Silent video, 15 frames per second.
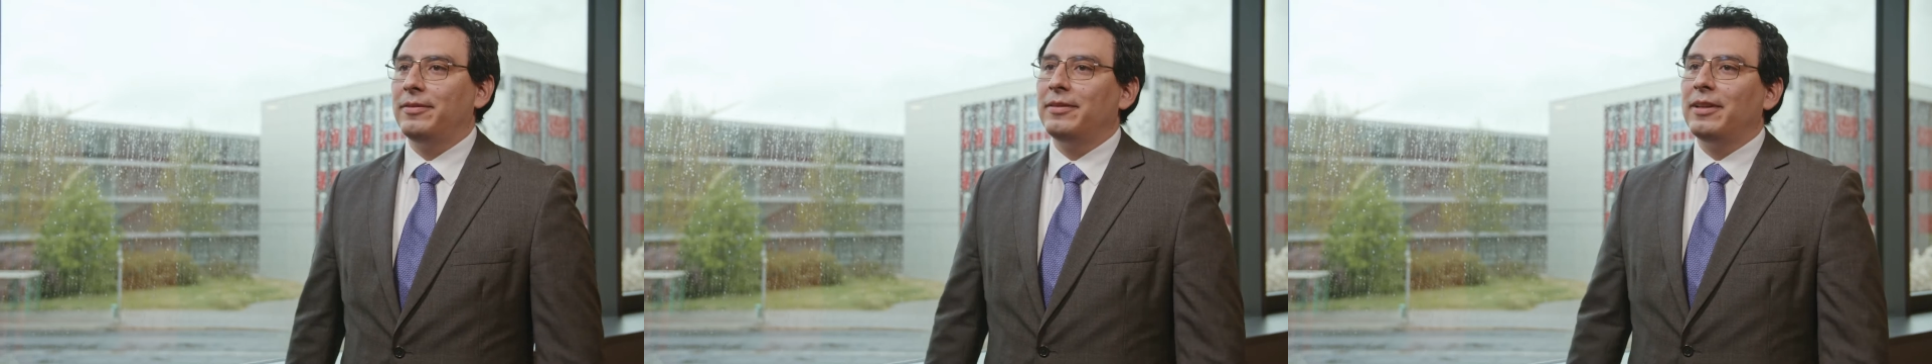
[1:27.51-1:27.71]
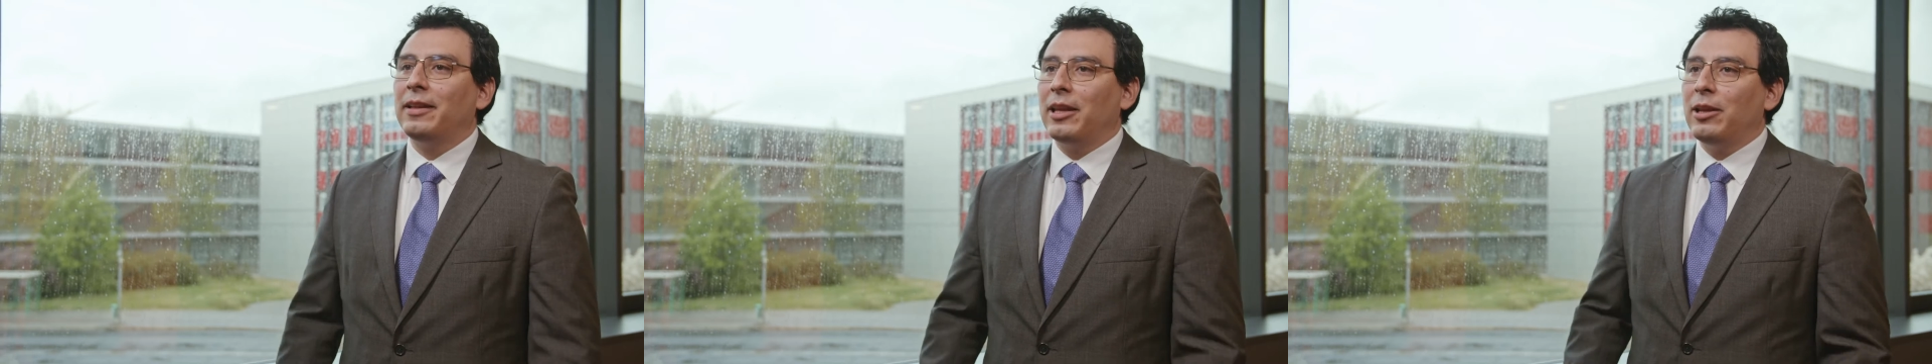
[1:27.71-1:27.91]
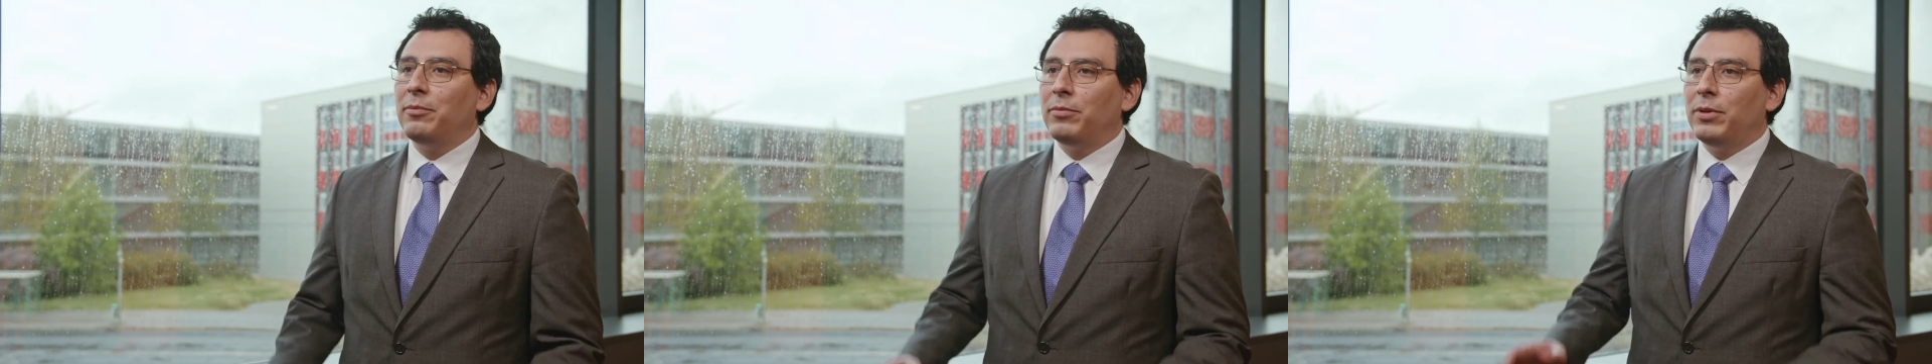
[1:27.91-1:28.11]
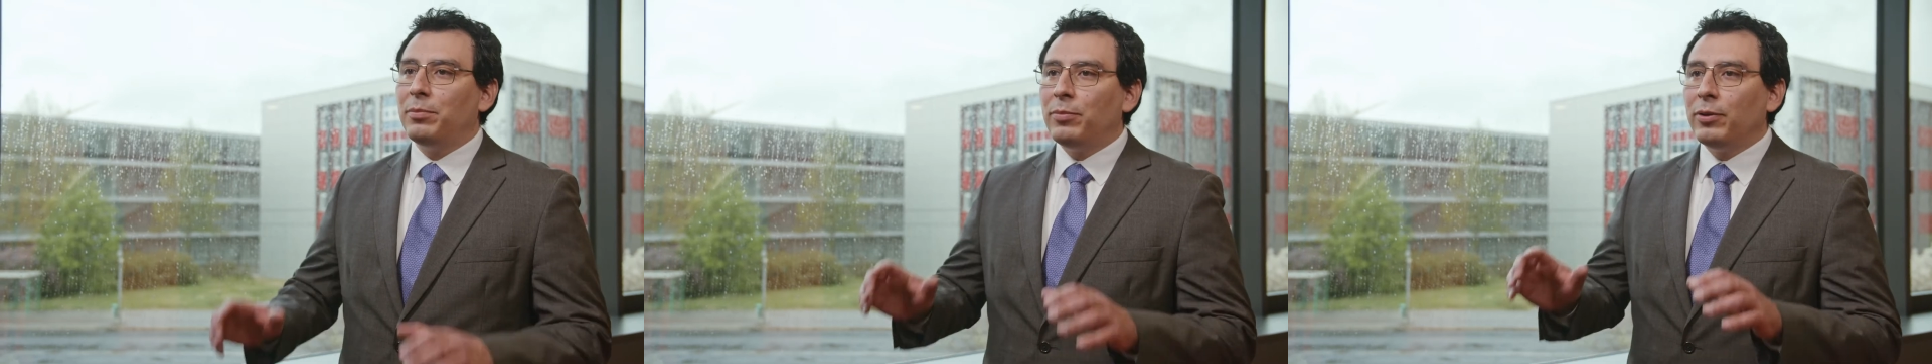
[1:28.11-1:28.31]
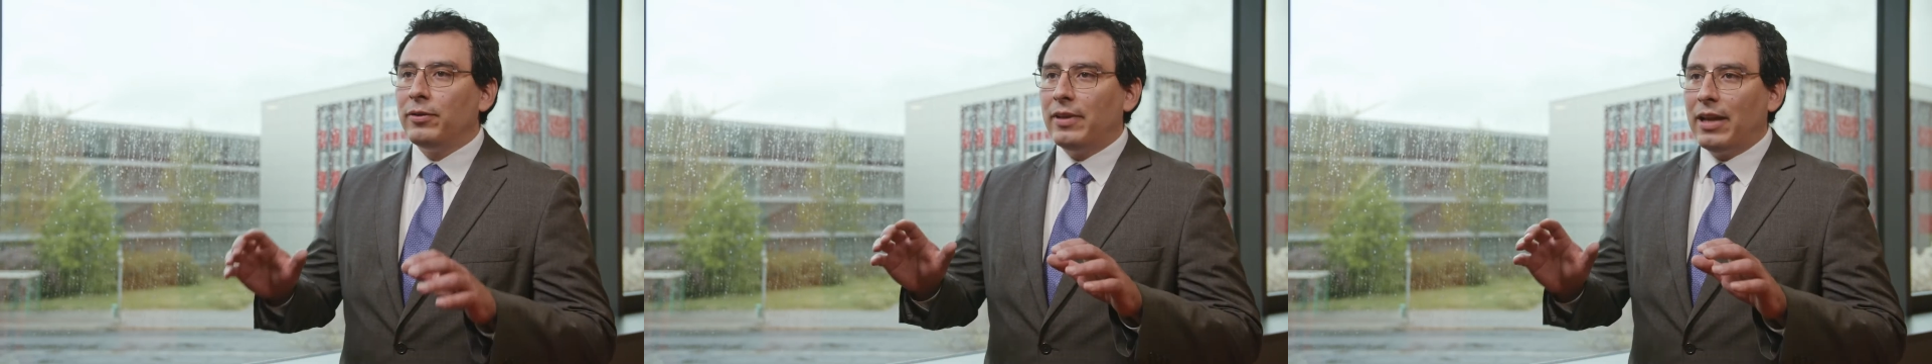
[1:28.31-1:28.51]
that can be
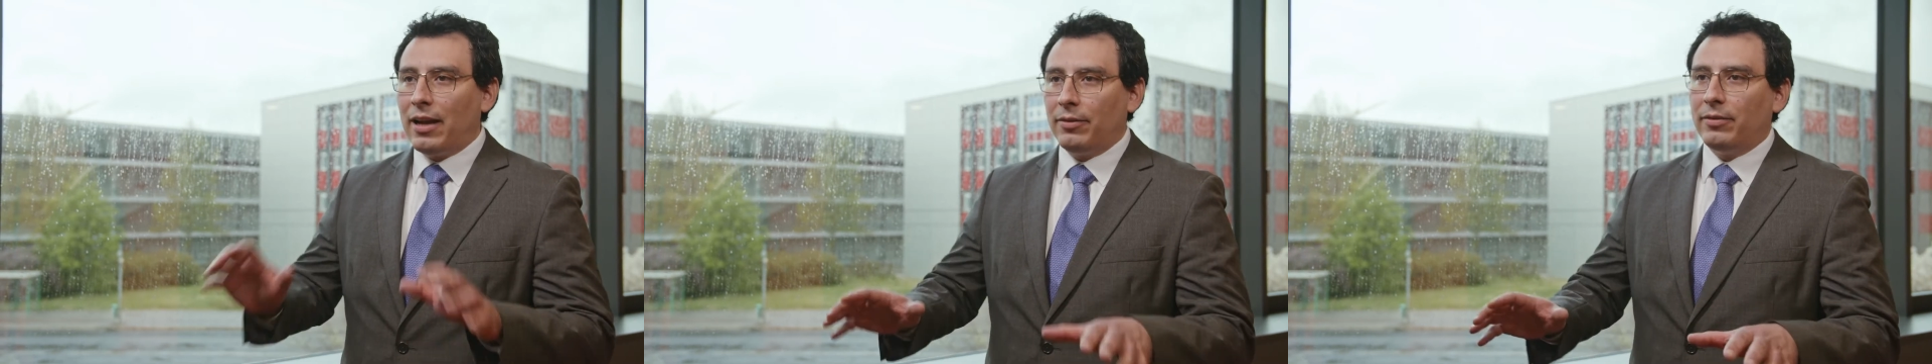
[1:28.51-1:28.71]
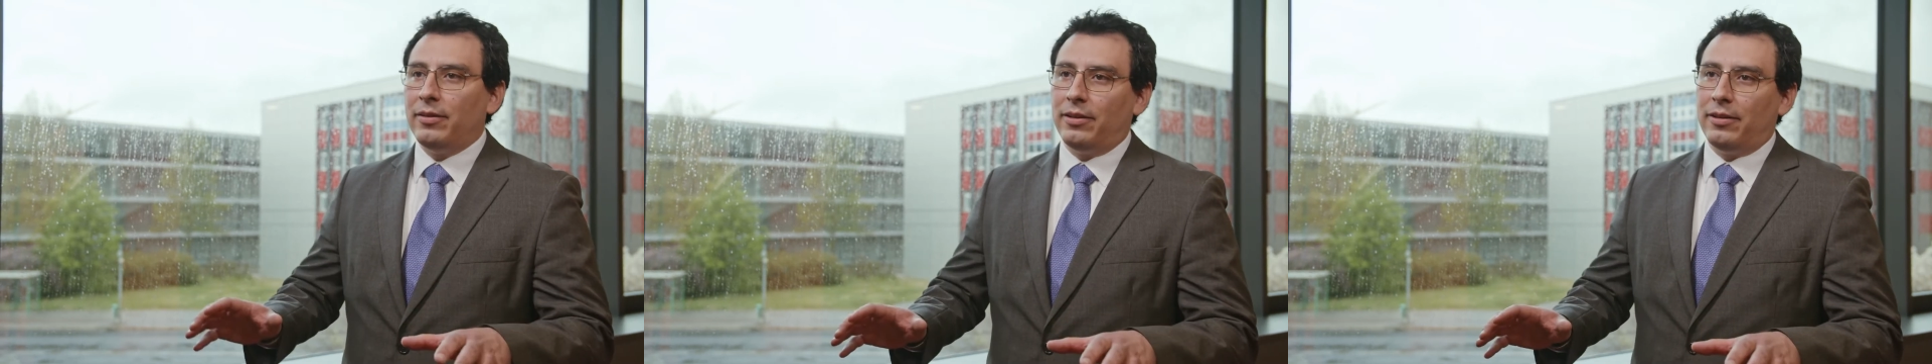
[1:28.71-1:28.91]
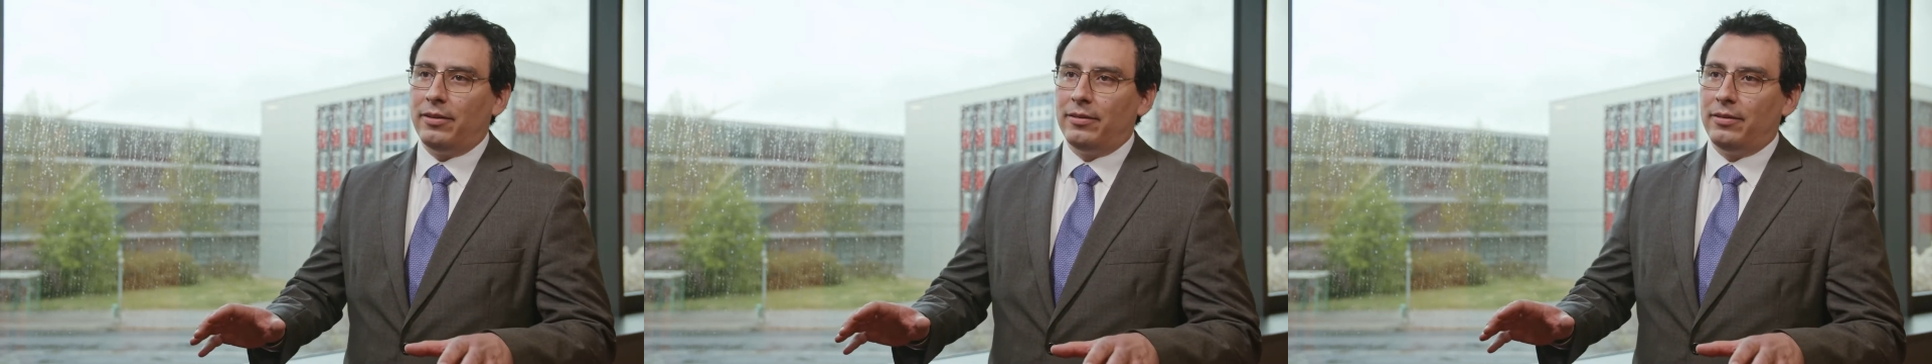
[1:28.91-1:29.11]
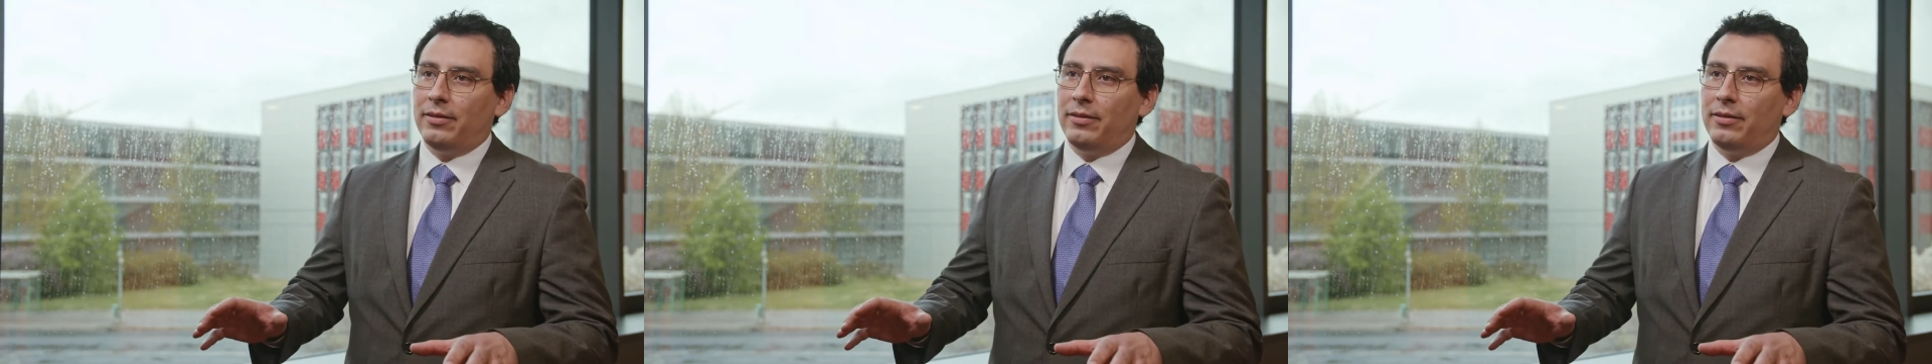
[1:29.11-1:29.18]
put out there.